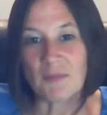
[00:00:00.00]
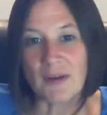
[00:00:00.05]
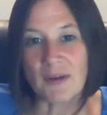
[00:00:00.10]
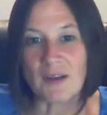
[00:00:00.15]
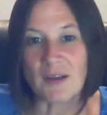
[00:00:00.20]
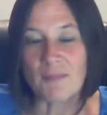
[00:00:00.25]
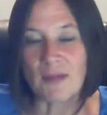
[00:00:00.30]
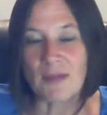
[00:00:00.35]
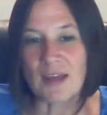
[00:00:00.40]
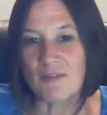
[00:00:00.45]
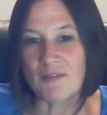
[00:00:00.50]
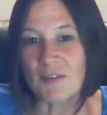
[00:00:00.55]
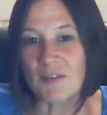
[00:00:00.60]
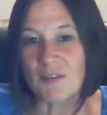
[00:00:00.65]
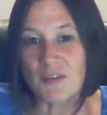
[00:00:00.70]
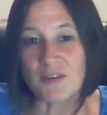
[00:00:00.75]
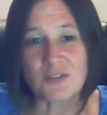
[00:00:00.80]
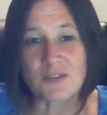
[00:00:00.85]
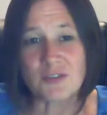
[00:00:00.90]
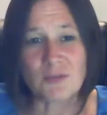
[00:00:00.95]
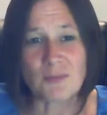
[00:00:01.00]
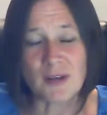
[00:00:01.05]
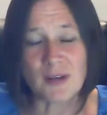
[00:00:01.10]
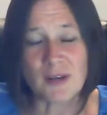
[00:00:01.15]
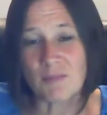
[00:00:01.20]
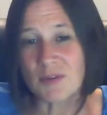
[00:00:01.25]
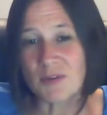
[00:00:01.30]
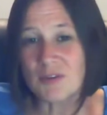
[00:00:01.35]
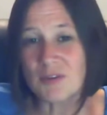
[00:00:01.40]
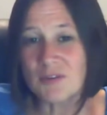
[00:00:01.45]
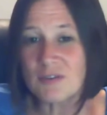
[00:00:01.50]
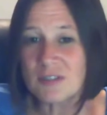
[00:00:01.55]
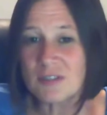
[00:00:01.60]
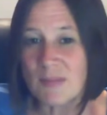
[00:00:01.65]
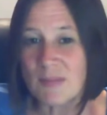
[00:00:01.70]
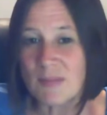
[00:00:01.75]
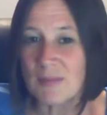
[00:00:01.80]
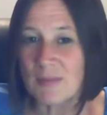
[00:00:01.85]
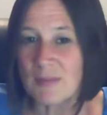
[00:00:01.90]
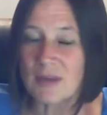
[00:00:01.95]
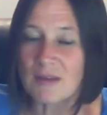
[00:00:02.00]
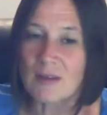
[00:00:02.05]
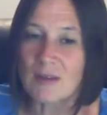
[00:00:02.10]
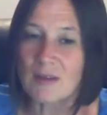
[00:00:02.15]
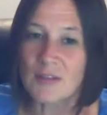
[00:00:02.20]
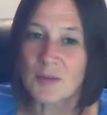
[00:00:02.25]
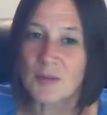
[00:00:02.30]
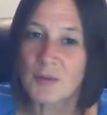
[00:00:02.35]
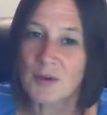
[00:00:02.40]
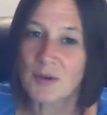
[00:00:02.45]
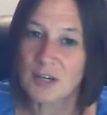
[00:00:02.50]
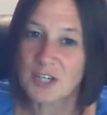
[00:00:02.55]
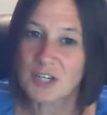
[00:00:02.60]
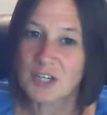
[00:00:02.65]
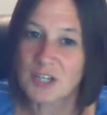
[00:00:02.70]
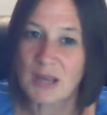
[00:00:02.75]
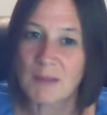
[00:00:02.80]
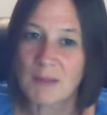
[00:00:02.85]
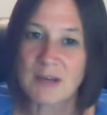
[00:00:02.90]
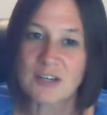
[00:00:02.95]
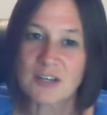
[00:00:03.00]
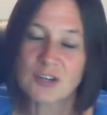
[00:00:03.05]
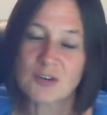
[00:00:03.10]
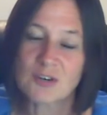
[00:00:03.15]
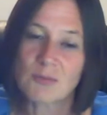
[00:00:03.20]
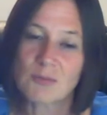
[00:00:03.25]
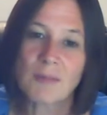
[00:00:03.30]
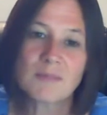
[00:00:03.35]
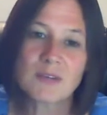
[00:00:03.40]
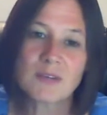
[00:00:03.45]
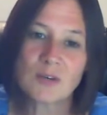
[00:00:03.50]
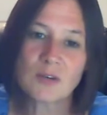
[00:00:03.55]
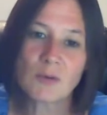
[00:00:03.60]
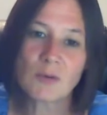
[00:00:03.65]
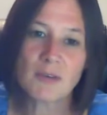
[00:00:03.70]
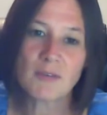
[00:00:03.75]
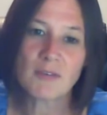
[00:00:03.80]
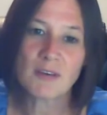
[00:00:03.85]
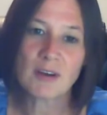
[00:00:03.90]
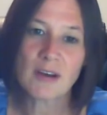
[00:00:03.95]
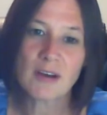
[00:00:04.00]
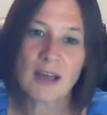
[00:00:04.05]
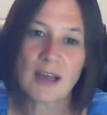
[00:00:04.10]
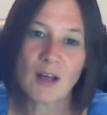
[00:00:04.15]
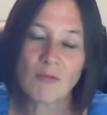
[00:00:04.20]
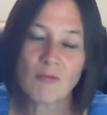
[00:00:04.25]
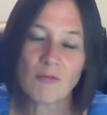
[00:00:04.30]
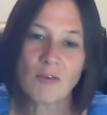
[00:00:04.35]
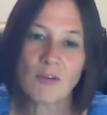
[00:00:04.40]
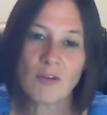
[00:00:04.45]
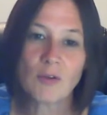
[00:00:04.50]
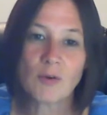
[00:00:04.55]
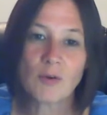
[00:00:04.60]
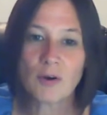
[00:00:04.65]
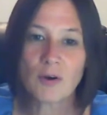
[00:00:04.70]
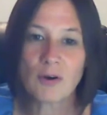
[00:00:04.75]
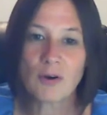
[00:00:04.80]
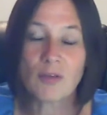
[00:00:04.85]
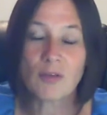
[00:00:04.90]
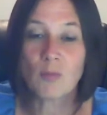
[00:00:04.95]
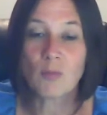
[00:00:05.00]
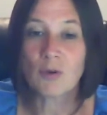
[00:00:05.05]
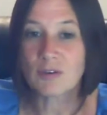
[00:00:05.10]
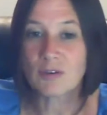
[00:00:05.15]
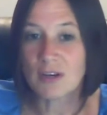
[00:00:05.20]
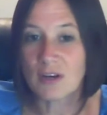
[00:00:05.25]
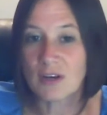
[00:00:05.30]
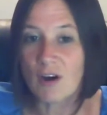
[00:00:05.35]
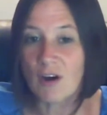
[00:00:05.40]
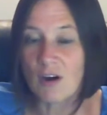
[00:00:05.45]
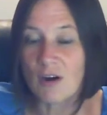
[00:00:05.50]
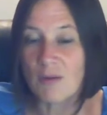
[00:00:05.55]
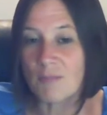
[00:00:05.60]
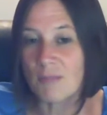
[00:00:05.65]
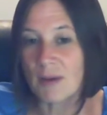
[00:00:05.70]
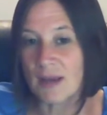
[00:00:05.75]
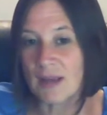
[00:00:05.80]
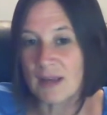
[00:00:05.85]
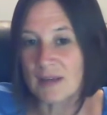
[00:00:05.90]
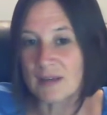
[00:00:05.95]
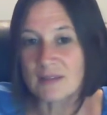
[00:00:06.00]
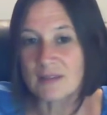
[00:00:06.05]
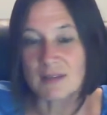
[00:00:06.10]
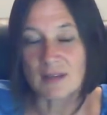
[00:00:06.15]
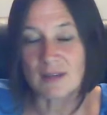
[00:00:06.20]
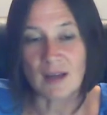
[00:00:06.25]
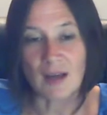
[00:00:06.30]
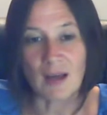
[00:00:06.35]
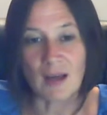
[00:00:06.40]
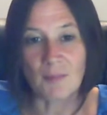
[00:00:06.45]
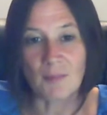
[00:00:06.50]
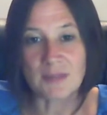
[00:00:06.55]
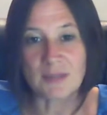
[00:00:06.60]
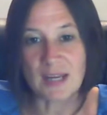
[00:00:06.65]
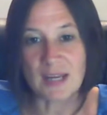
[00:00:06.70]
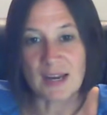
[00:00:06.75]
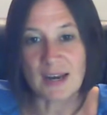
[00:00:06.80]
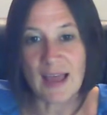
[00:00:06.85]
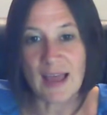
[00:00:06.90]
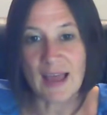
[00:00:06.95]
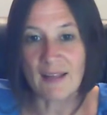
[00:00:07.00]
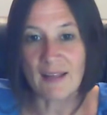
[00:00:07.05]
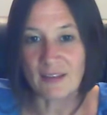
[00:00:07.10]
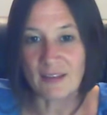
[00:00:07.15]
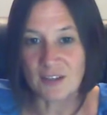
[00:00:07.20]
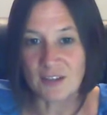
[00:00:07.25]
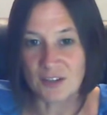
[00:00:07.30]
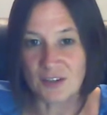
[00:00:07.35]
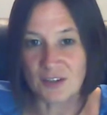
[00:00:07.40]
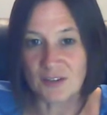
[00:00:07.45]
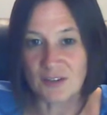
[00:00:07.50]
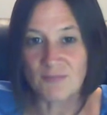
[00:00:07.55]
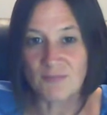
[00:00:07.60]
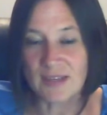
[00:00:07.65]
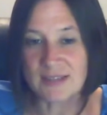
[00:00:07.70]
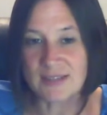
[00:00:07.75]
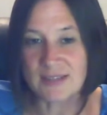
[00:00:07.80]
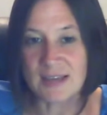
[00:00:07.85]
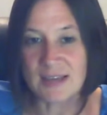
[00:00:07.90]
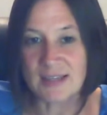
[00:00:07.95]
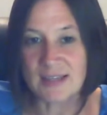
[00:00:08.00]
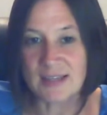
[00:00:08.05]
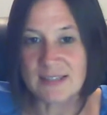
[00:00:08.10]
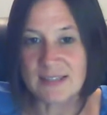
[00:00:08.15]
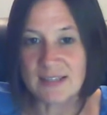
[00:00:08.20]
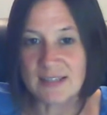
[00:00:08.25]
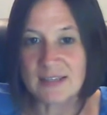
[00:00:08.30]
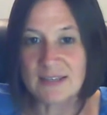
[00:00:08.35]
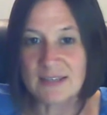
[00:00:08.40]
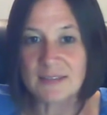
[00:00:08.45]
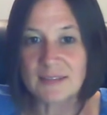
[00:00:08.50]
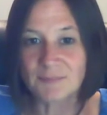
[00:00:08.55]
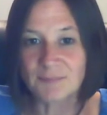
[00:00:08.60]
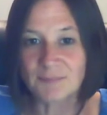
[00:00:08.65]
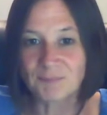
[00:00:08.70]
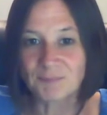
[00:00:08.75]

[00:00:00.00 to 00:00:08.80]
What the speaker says: recommend. For those who have been abused, maybe the book Shame Interrupted will be very helpful, or The Wounded Heart by Dan Allender is excellent.